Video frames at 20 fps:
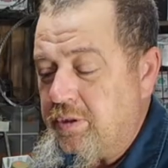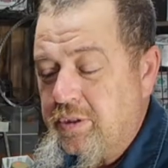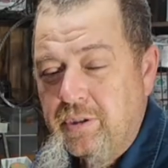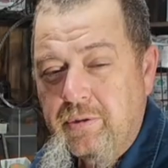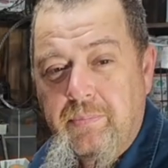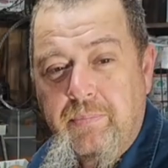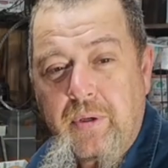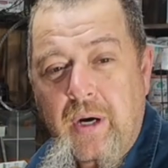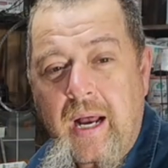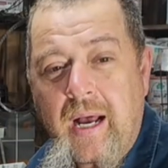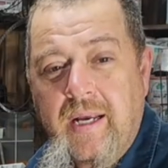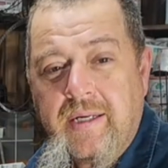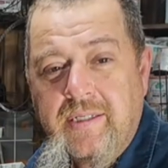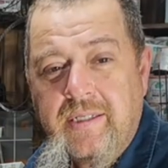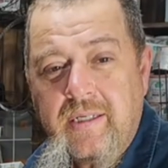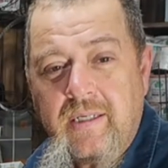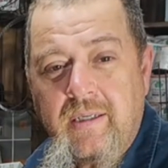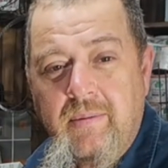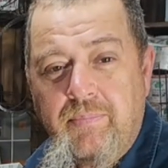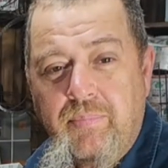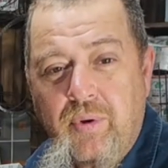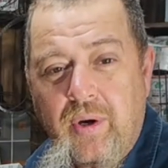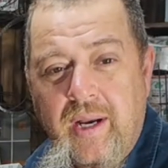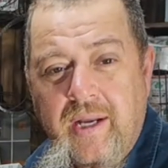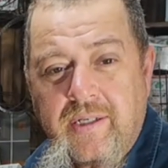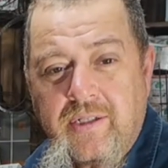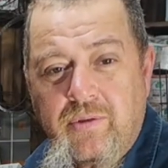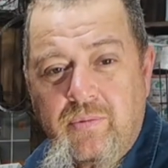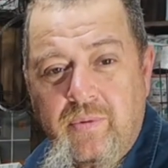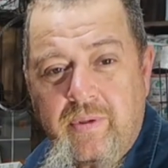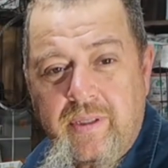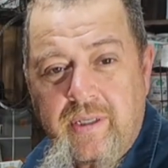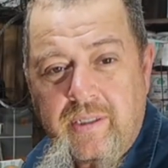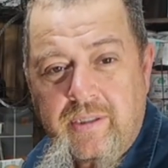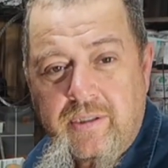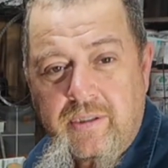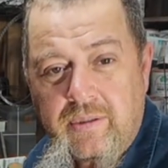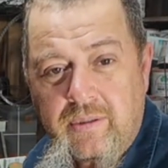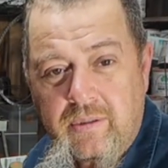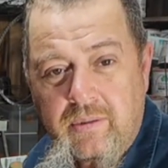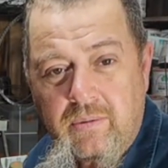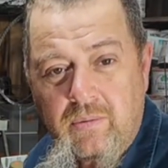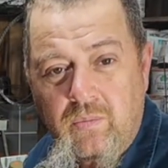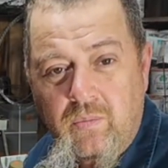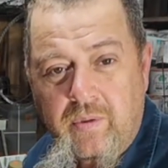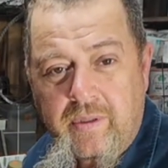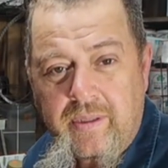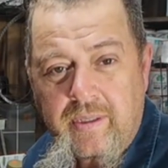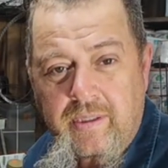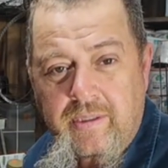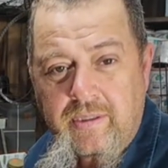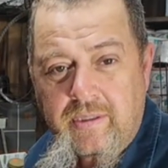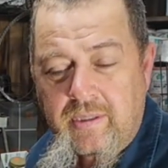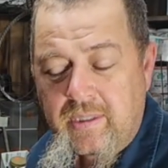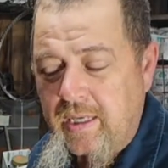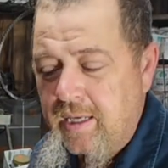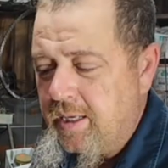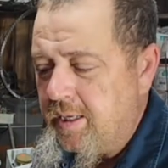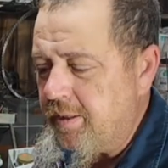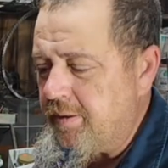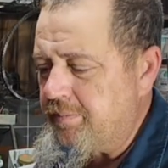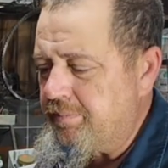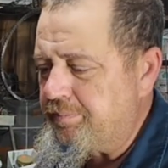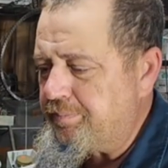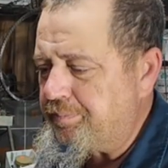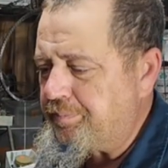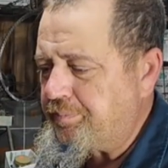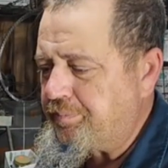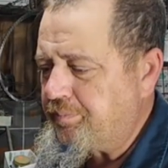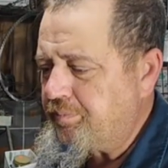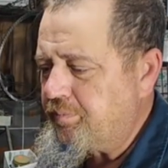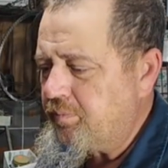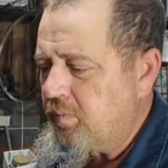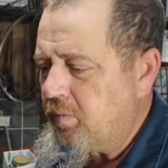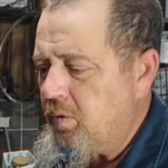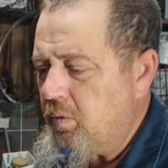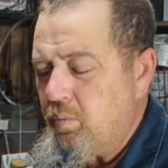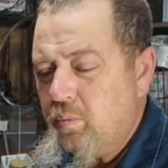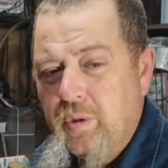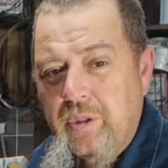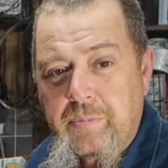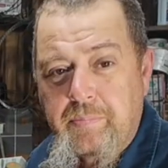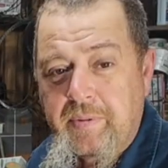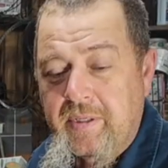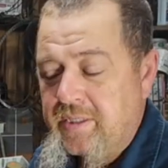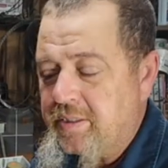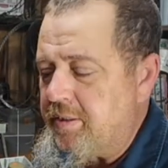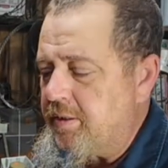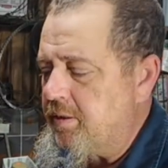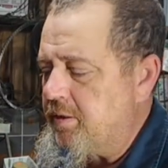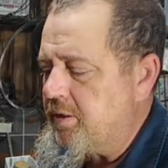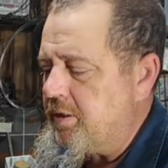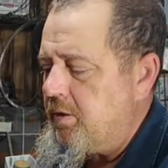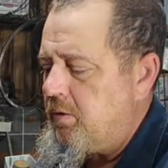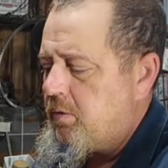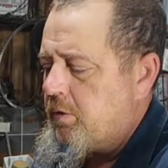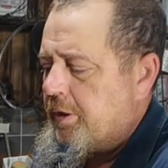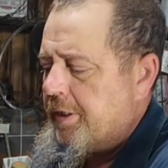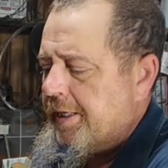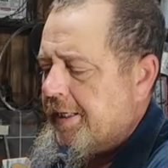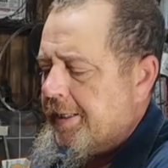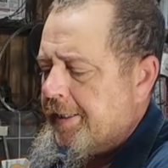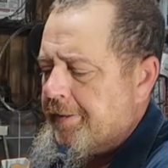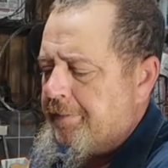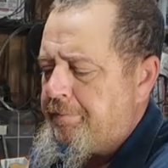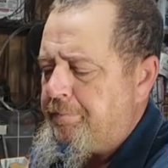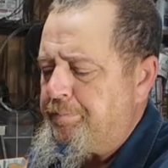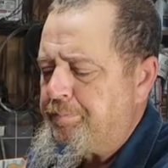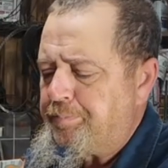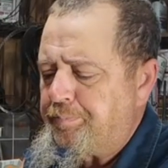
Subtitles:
surprised and impressed with this piston and cylinder kit.